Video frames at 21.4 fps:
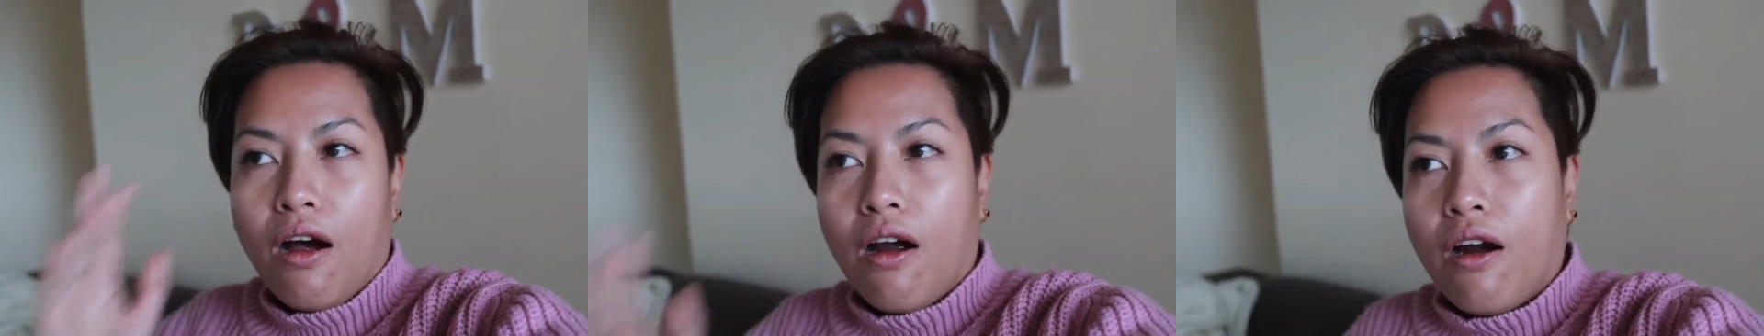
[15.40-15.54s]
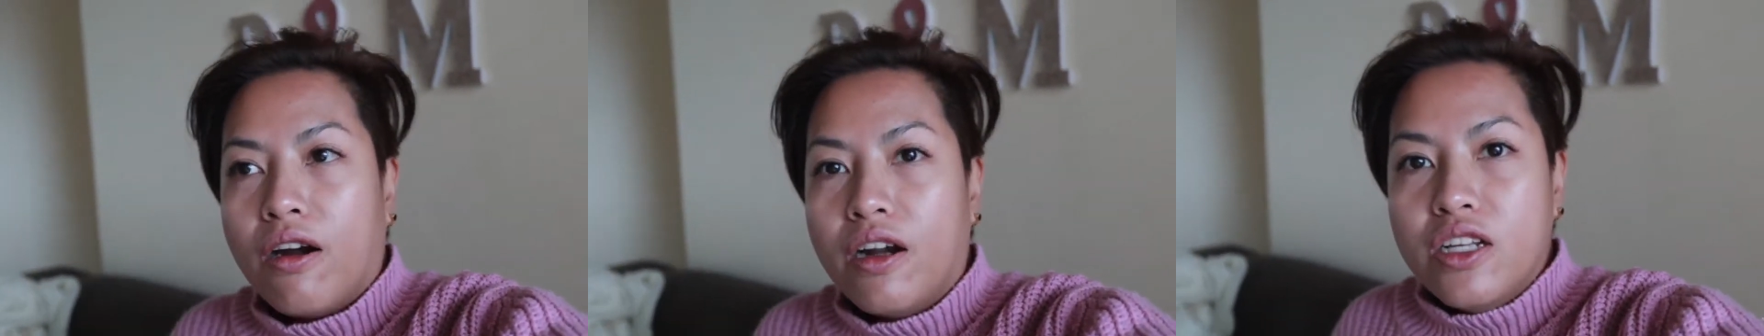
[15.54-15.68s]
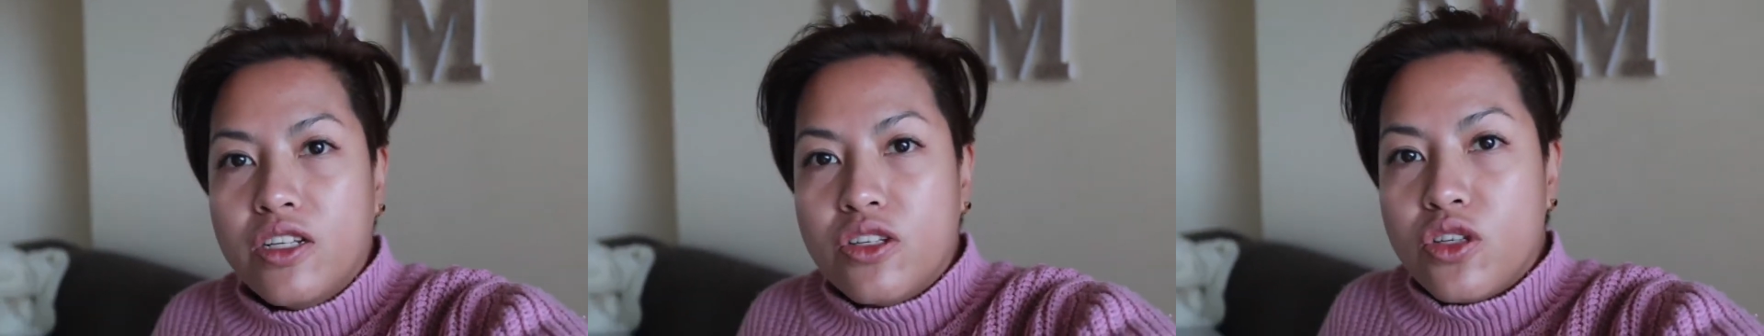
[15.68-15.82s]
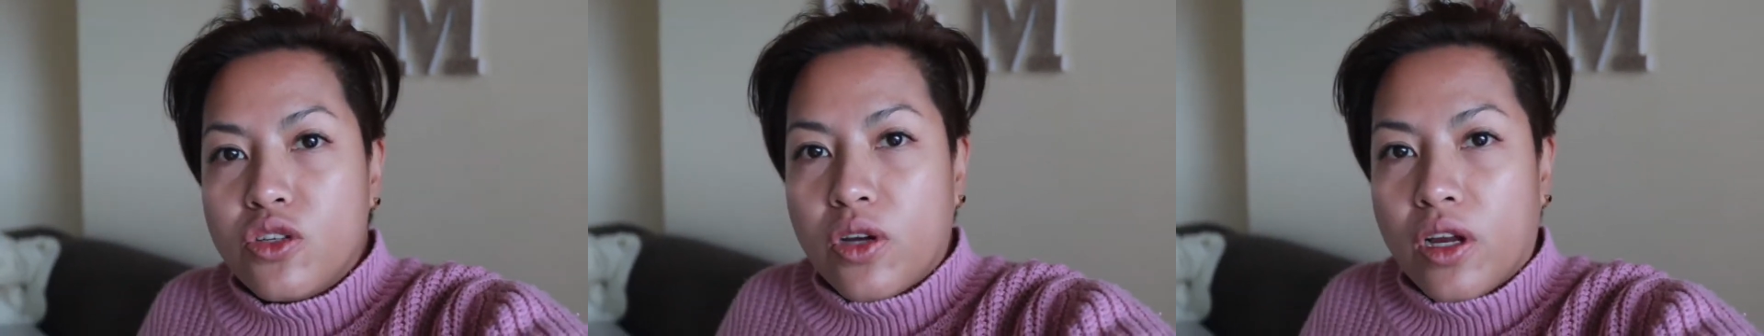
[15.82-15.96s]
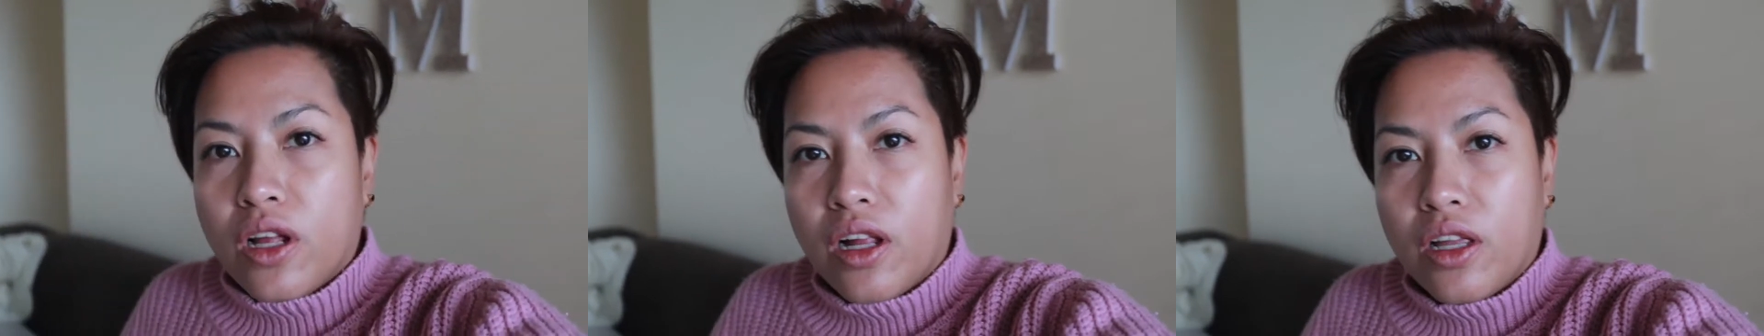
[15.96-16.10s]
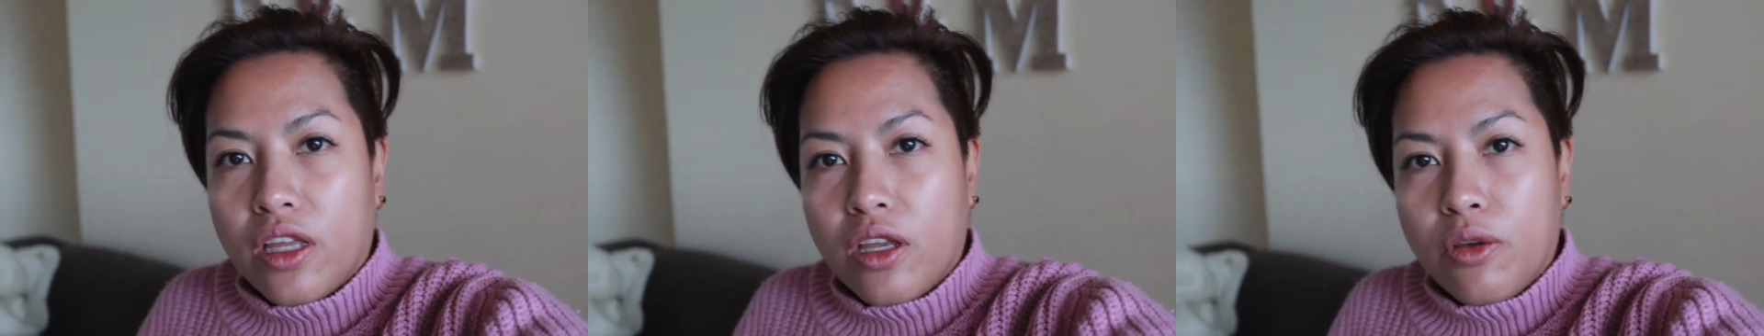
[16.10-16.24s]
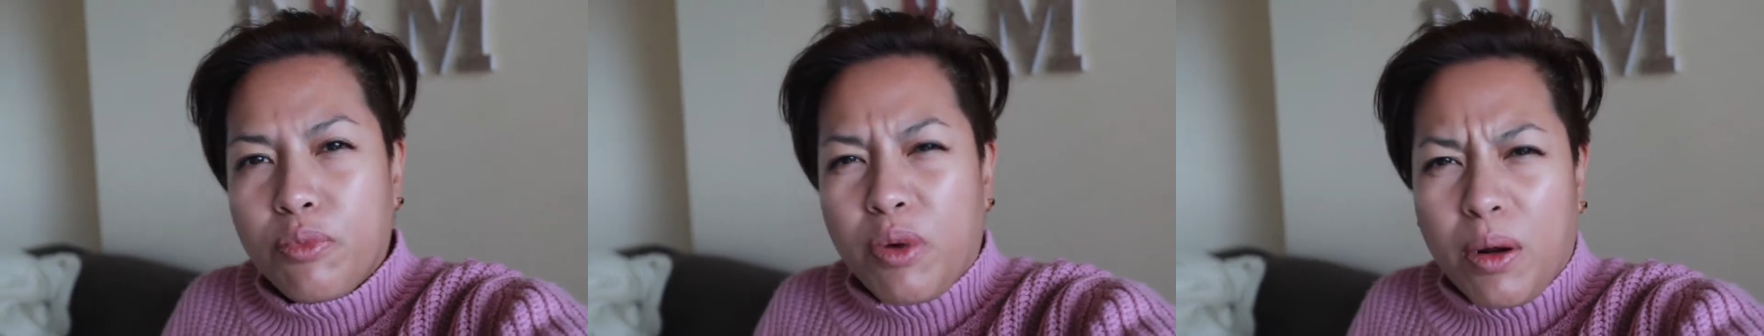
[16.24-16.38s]
are in
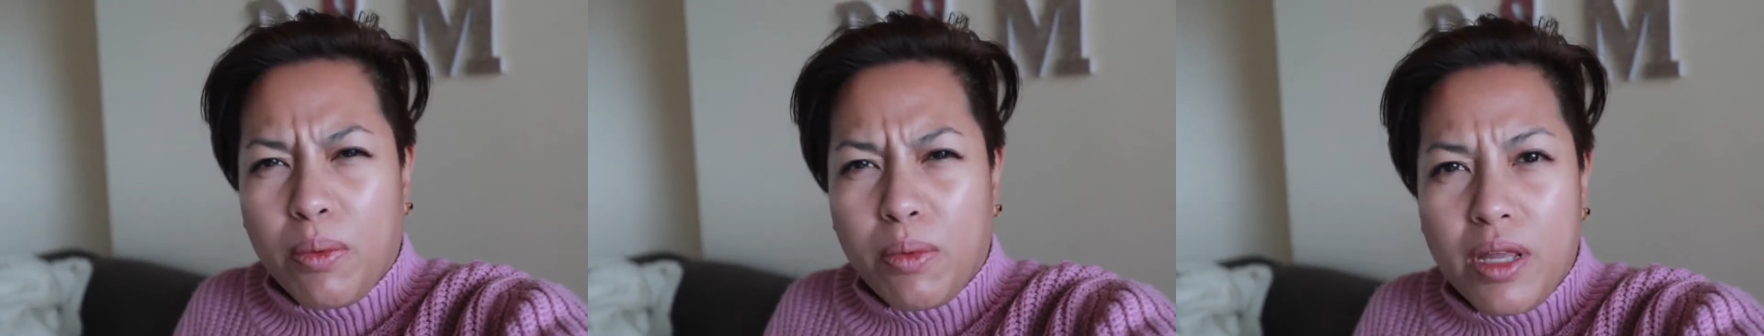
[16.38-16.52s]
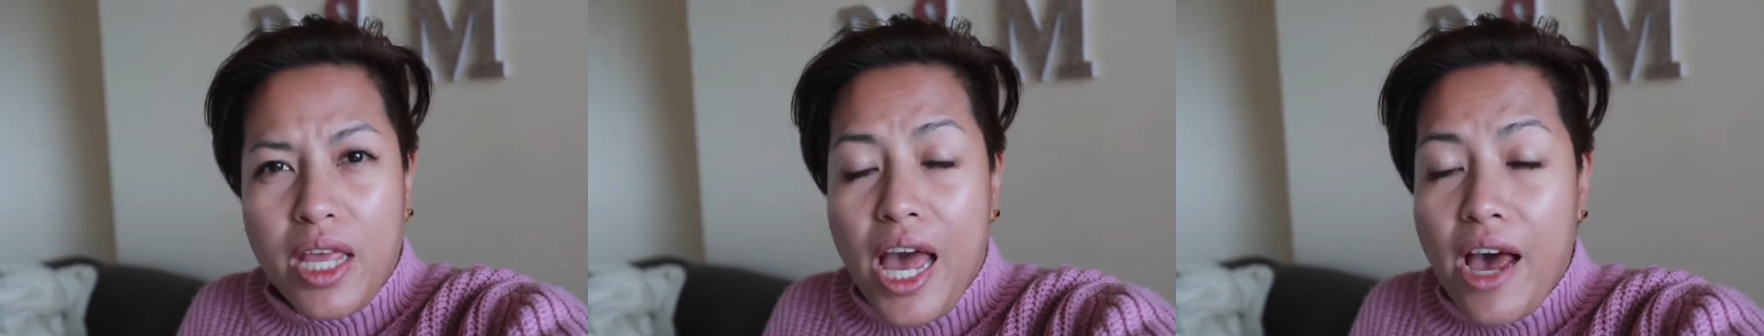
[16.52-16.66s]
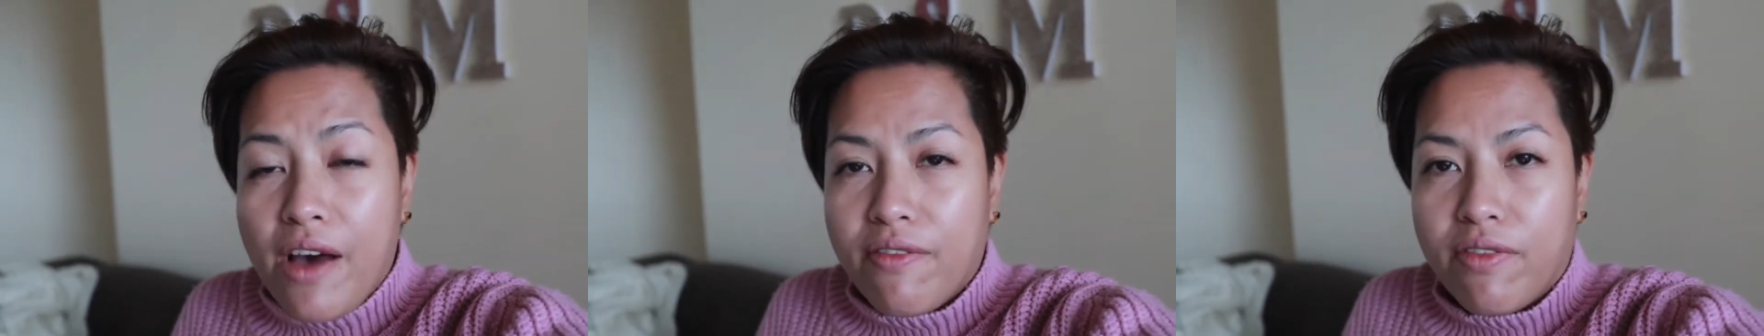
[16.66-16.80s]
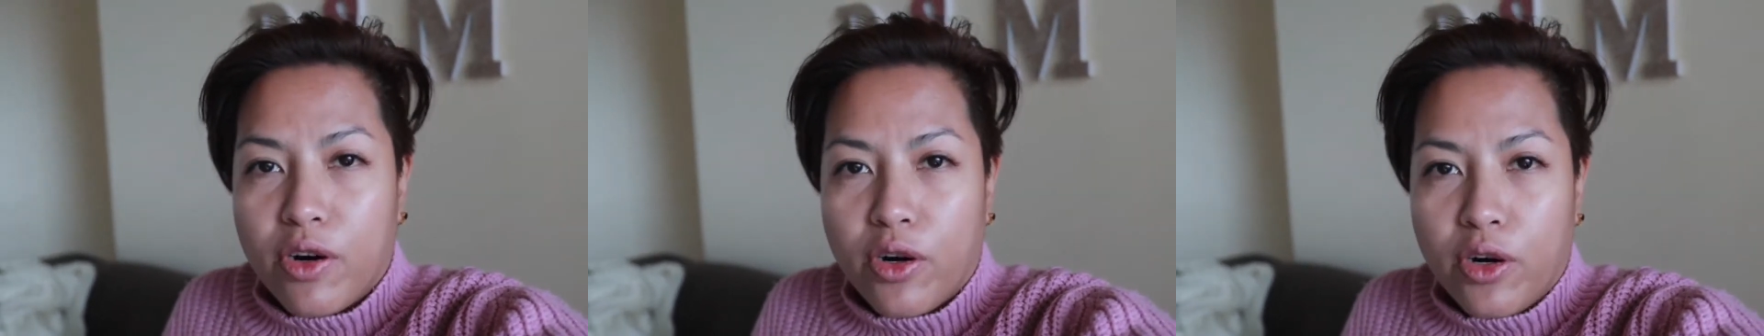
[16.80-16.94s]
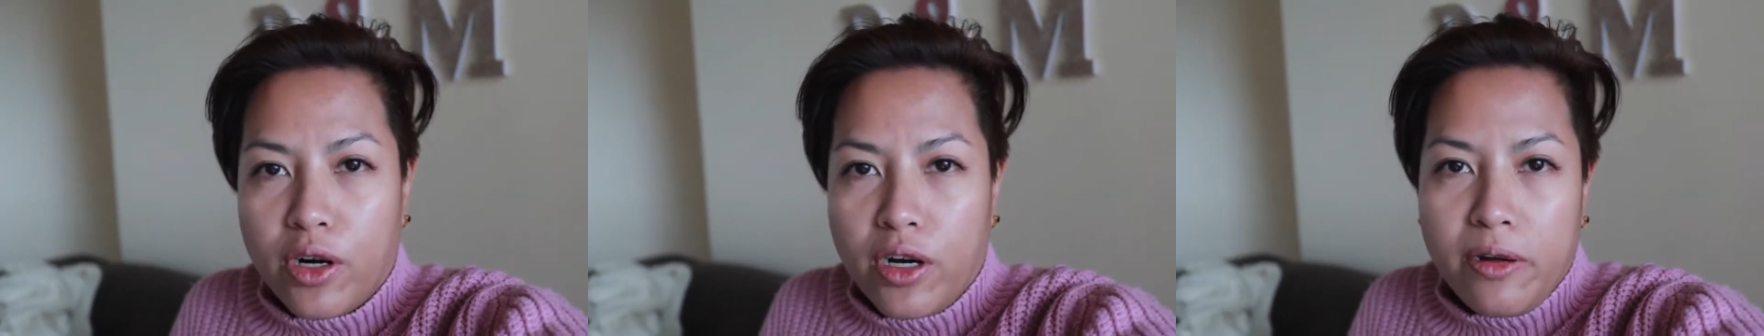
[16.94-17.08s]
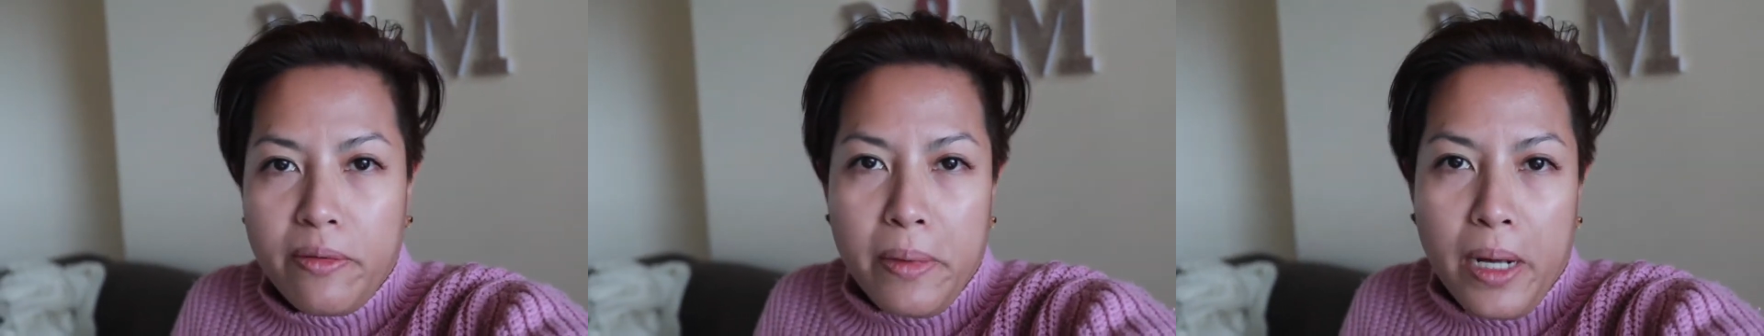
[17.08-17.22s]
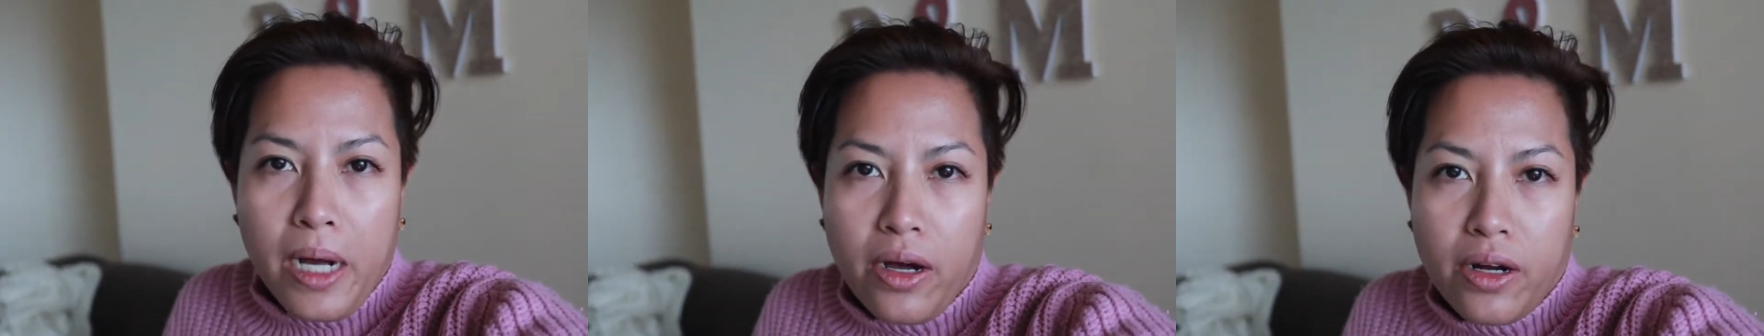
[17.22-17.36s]
Australia, you probably have
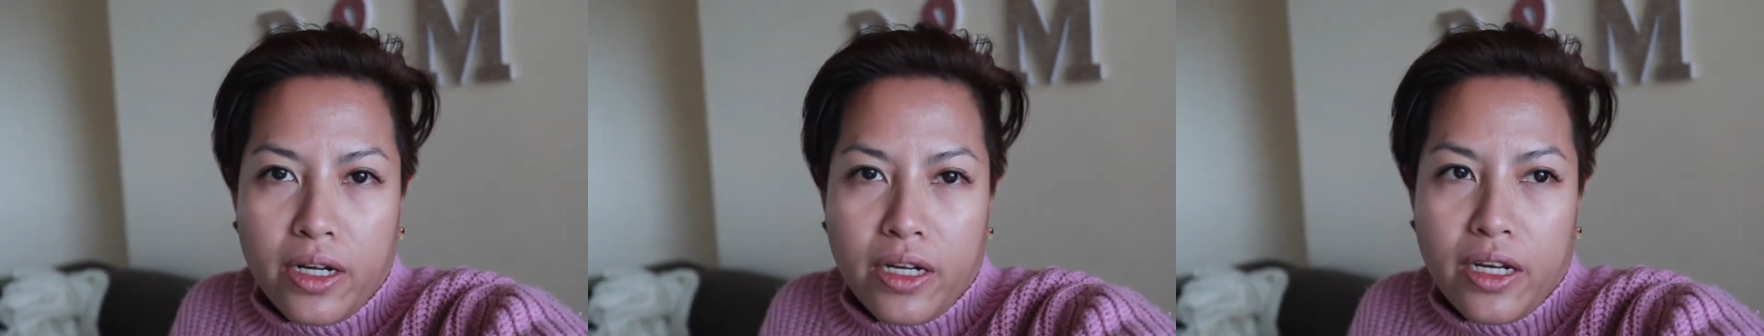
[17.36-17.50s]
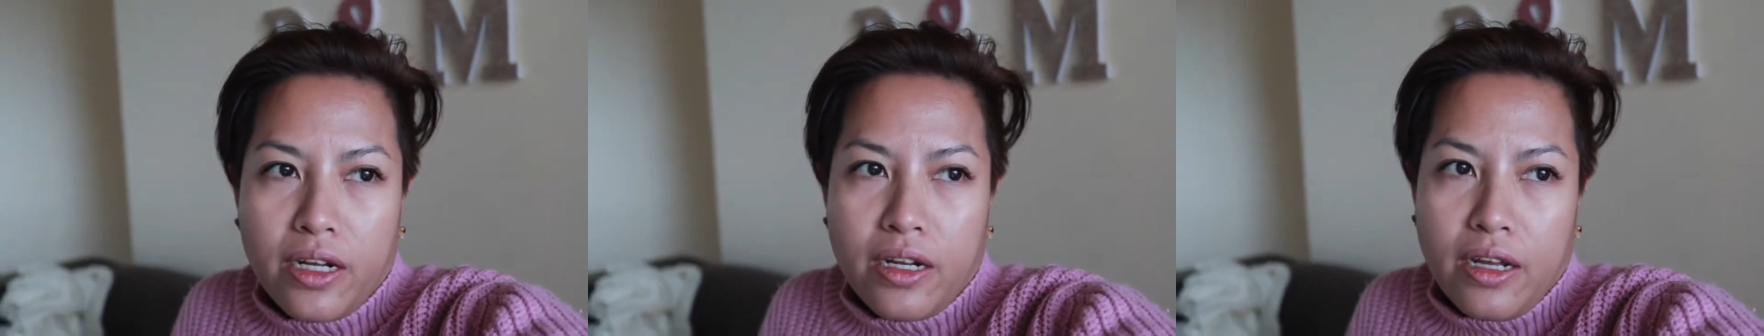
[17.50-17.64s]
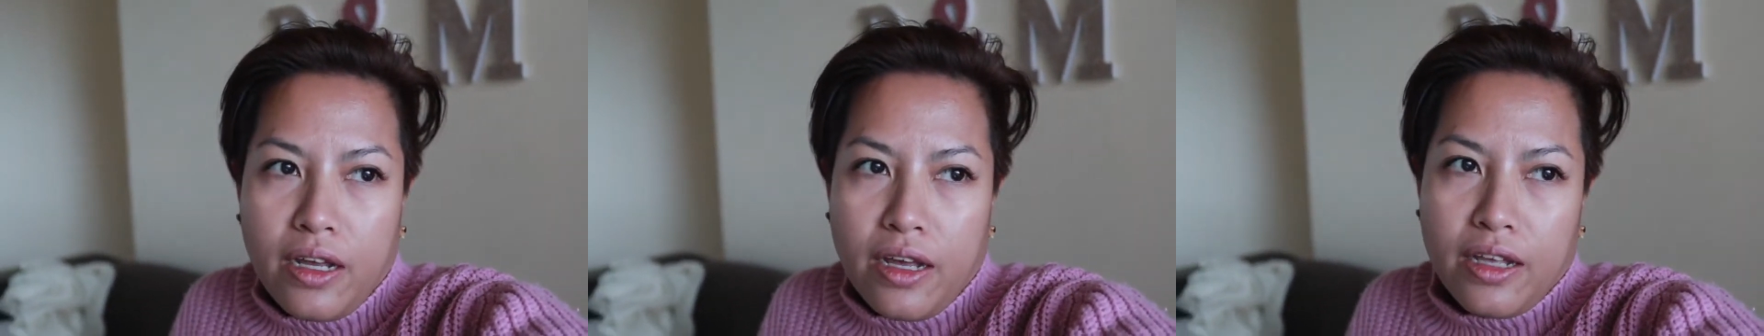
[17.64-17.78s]
heard about it.